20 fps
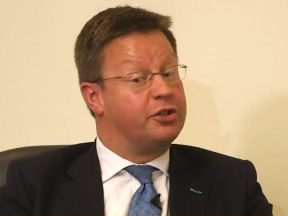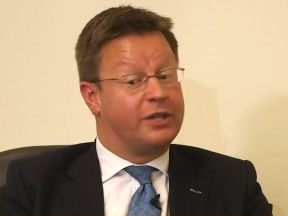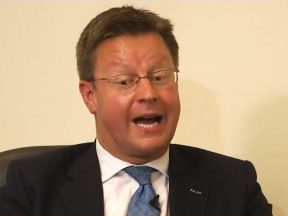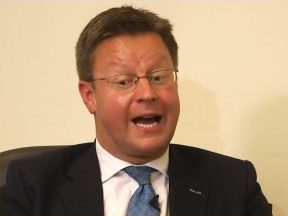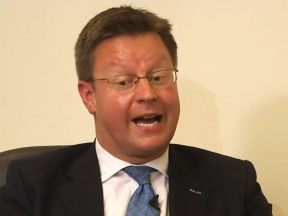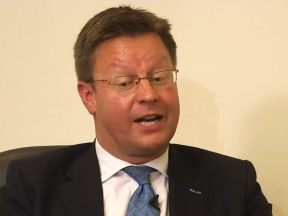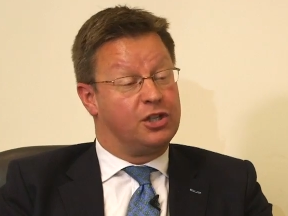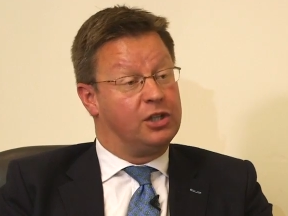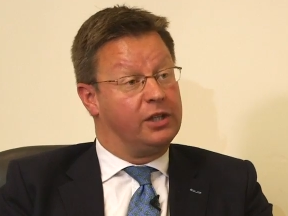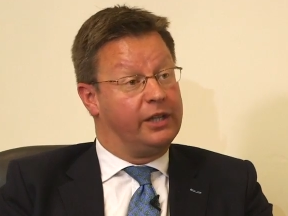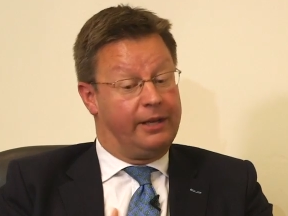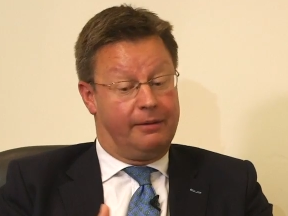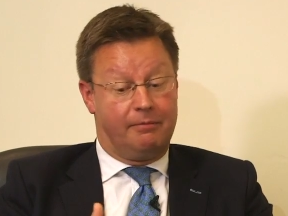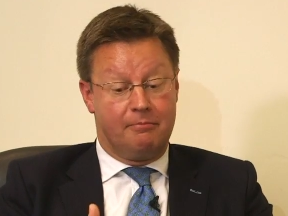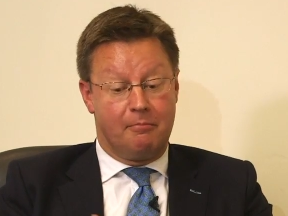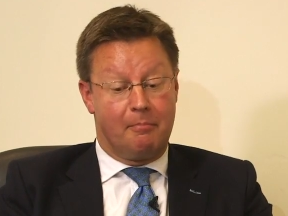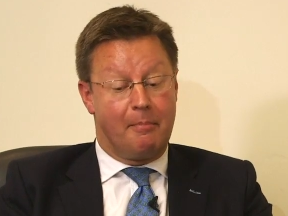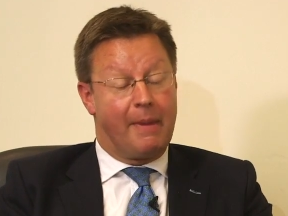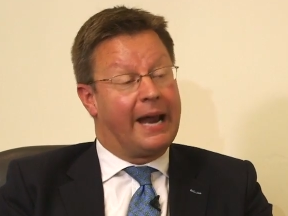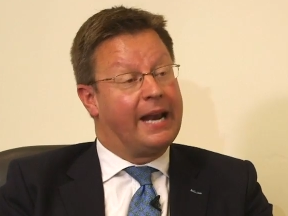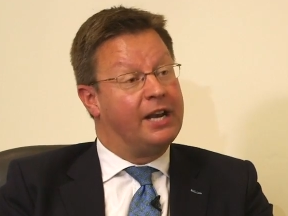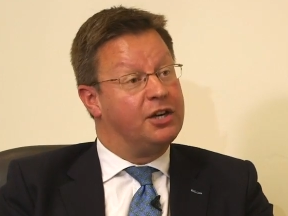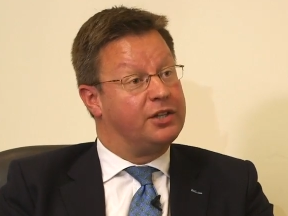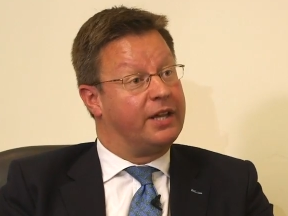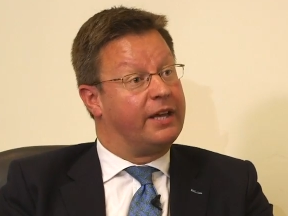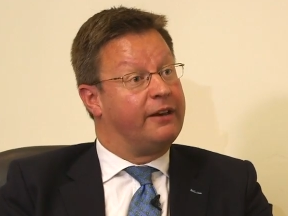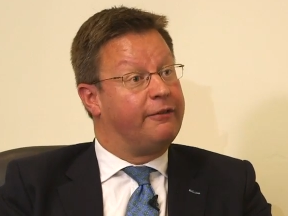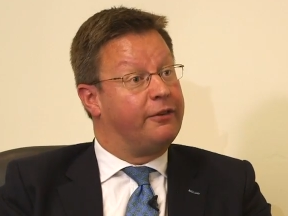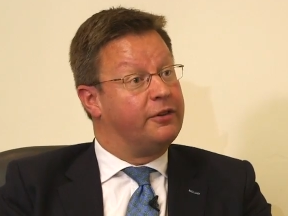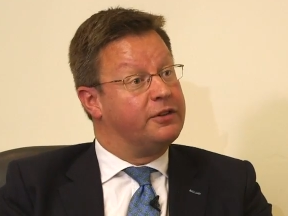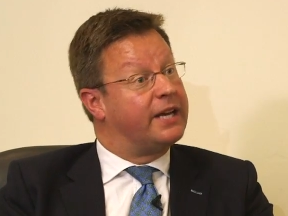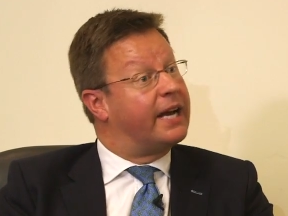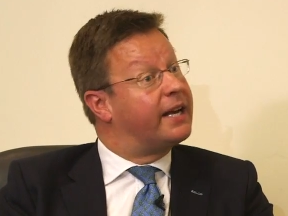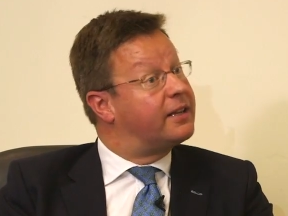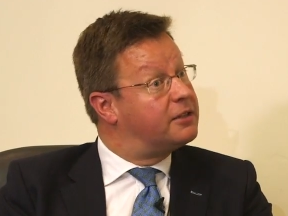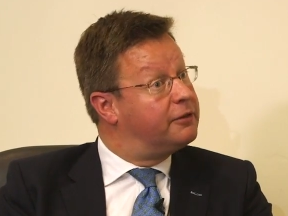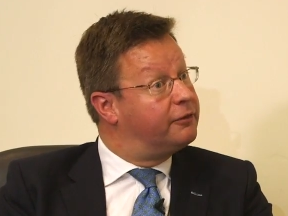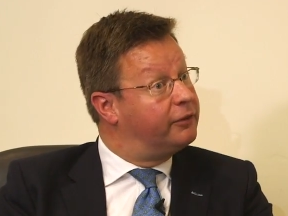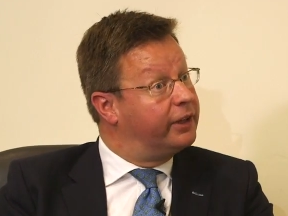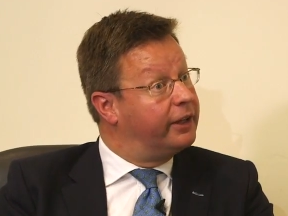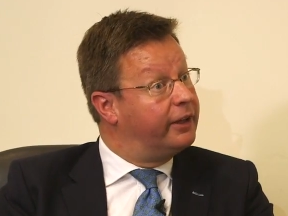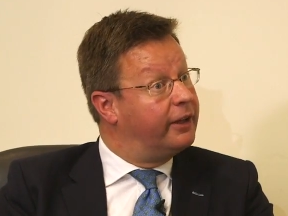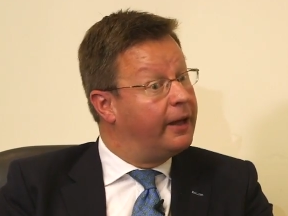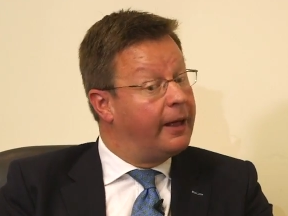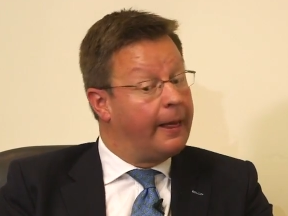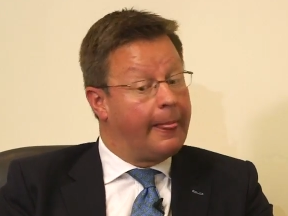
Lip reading: to actually manage that fund actively.